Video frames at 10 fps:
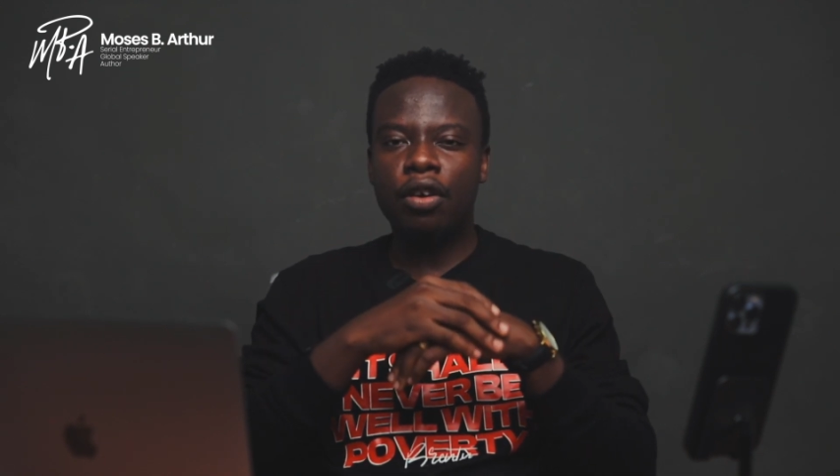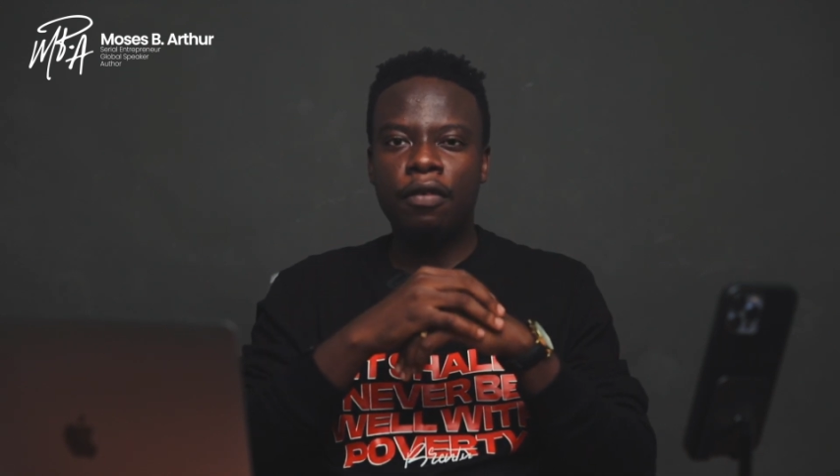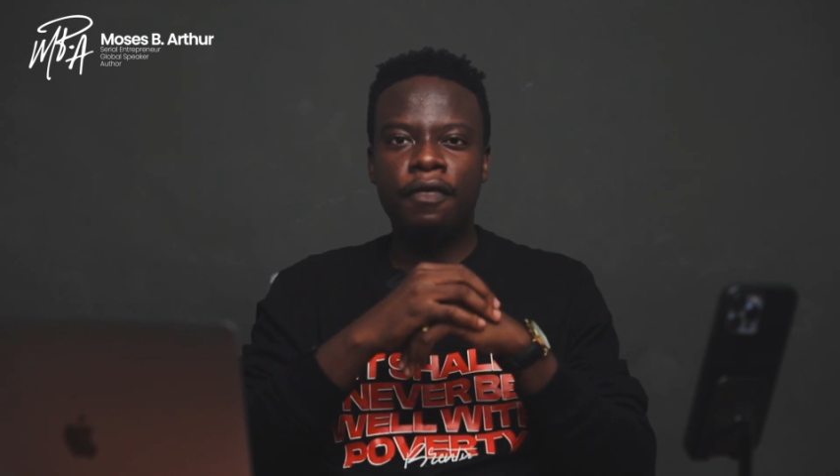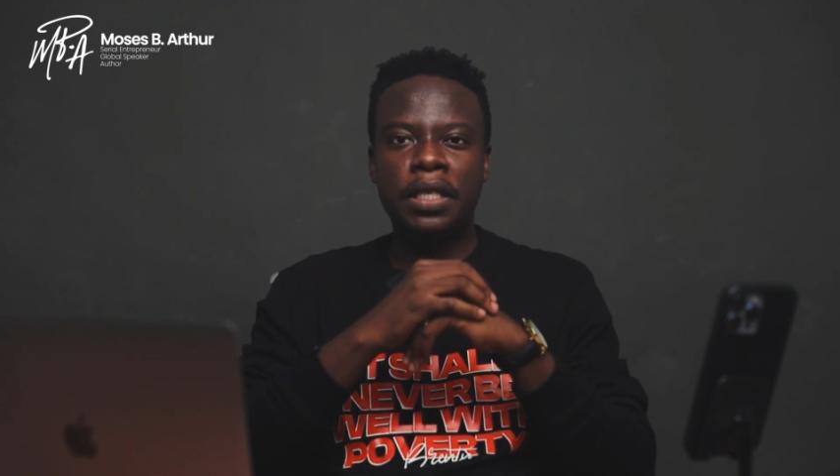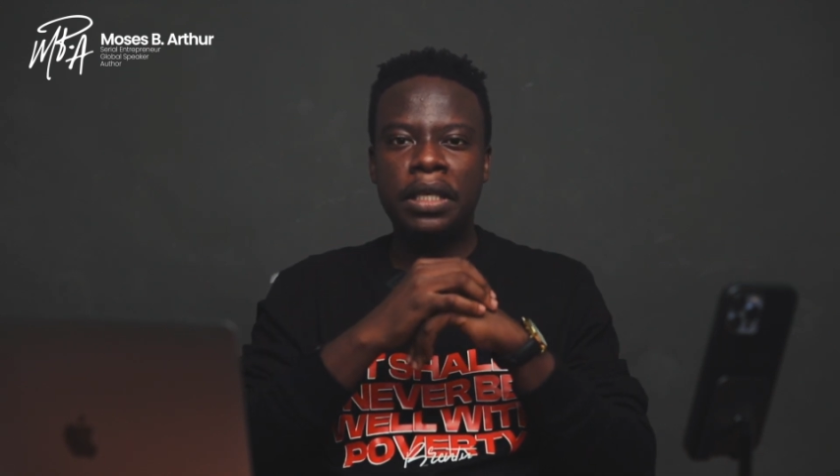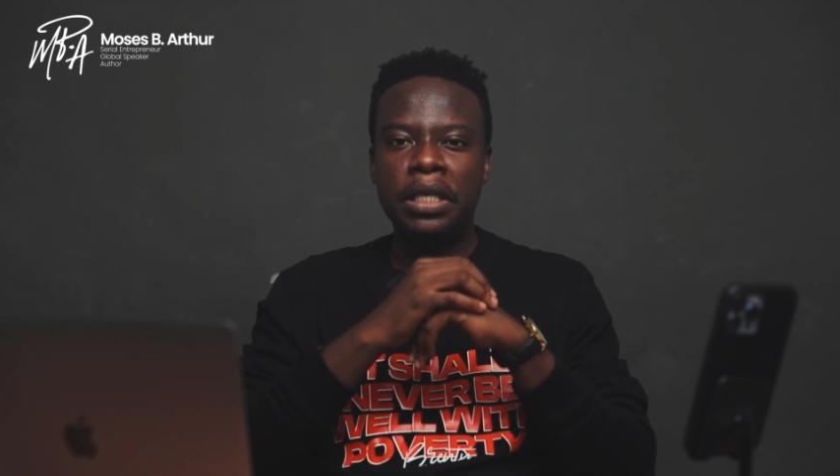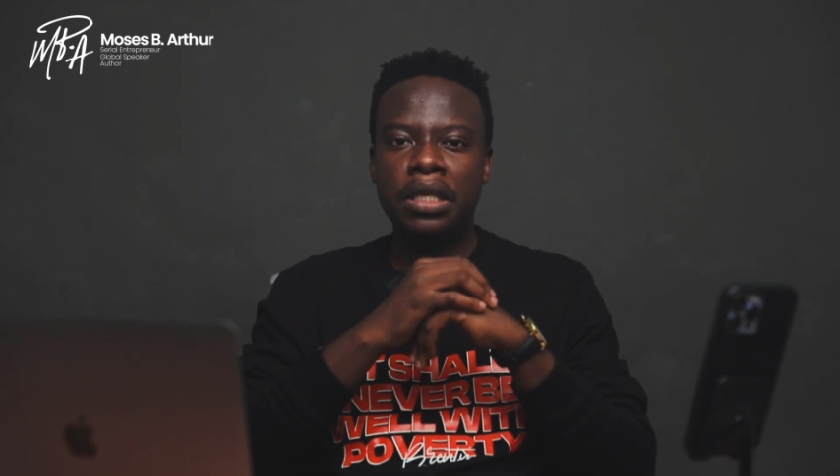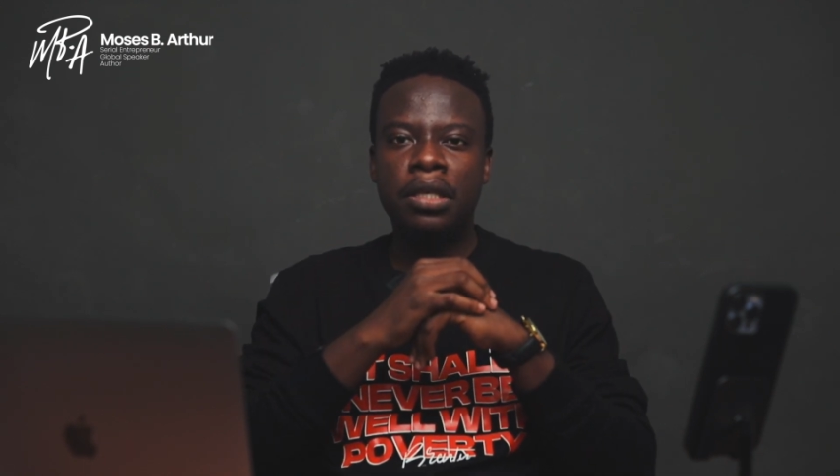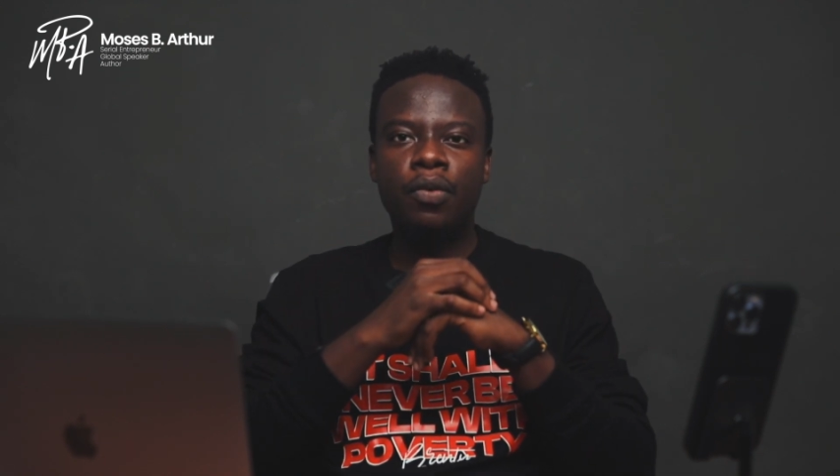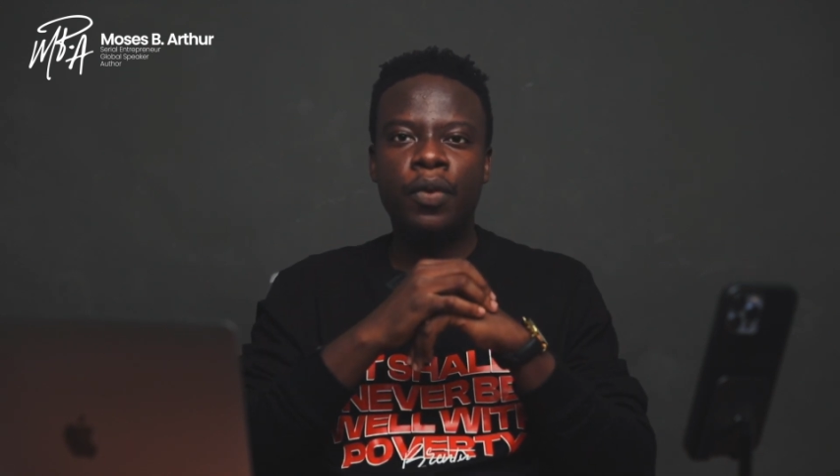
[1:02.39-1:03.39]

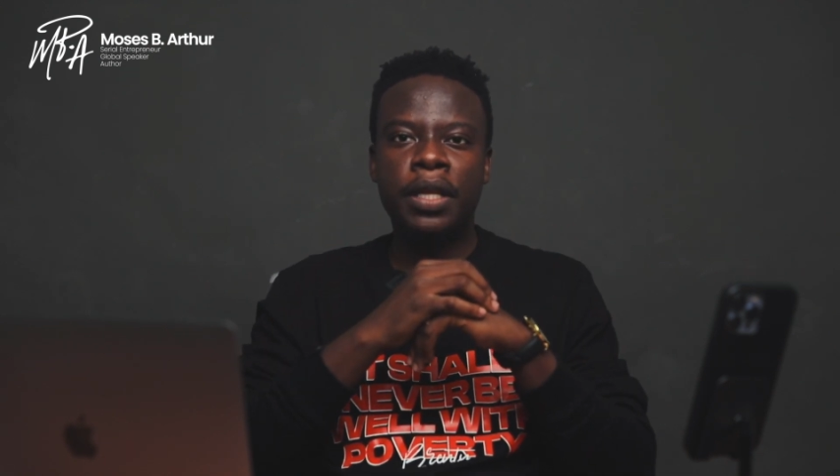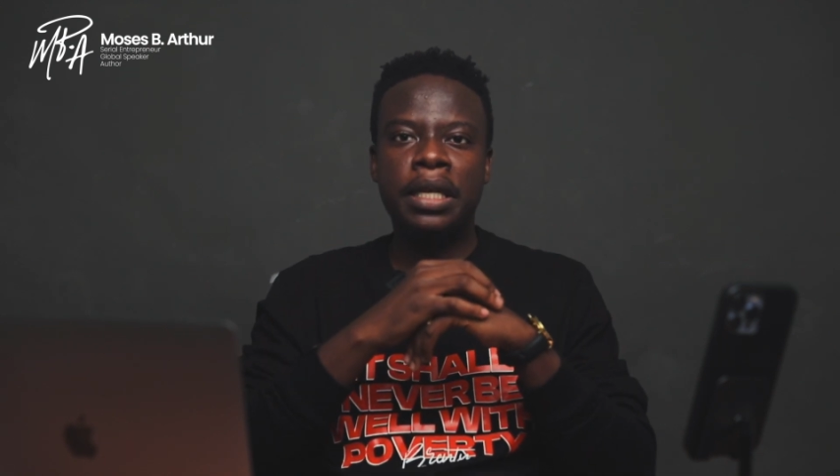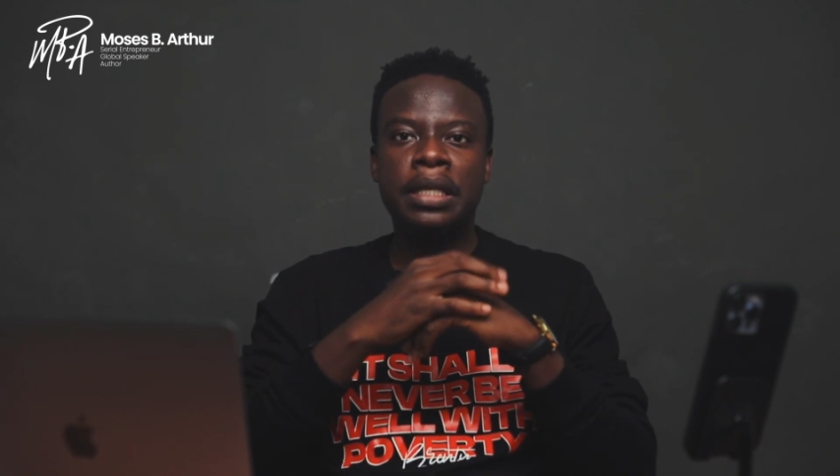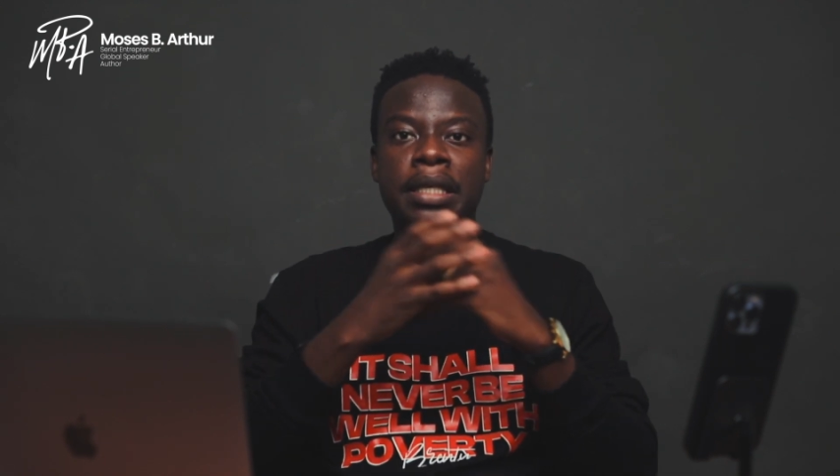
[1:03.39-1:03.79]
conversations with this